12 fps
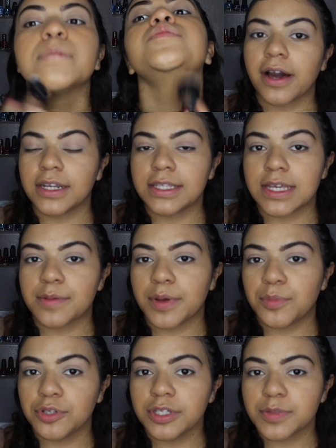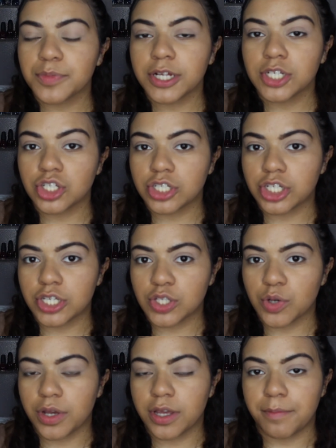I'm now going to take my beauty sponge
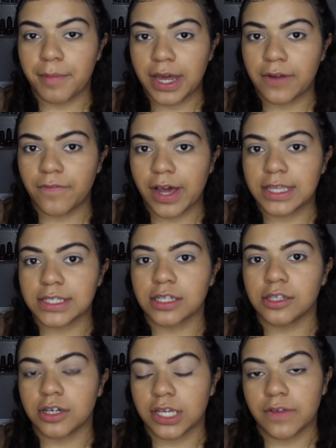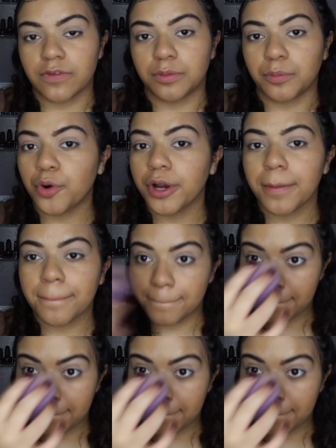just so it mattifies the look even more.